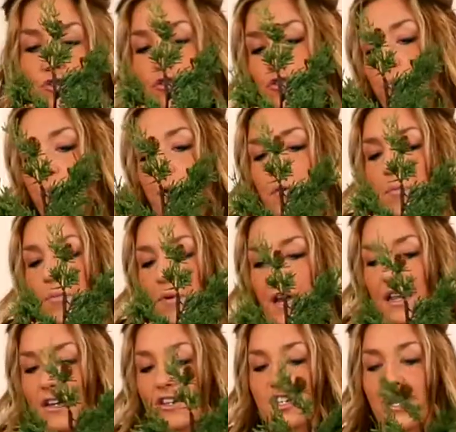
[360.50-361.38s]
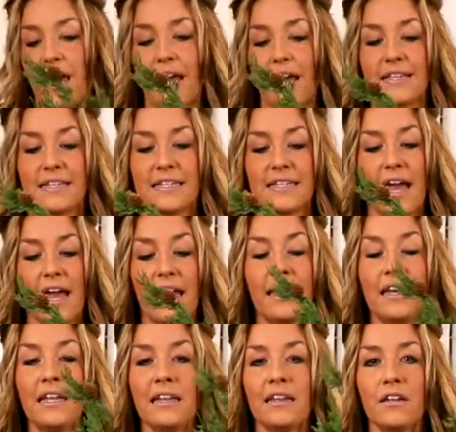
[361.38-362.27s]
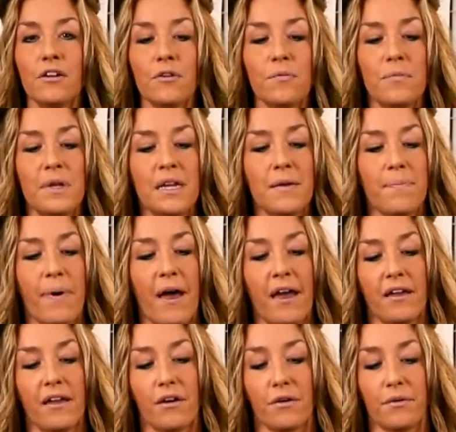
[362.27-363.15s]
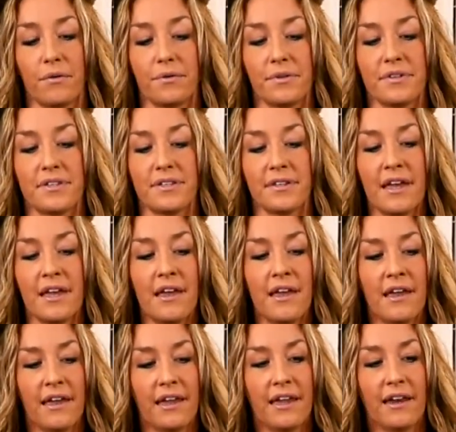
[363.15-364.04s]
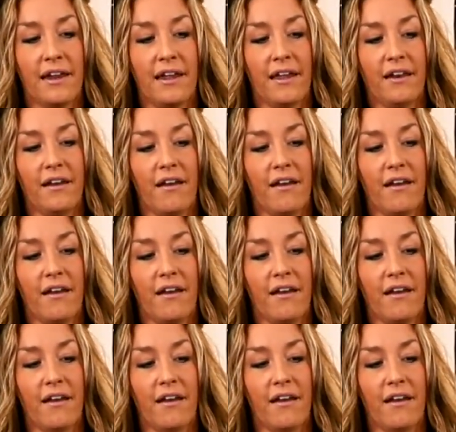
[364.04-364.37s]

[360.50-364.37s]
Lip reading: Juniper branch. It has tiny little mini pine cones in it.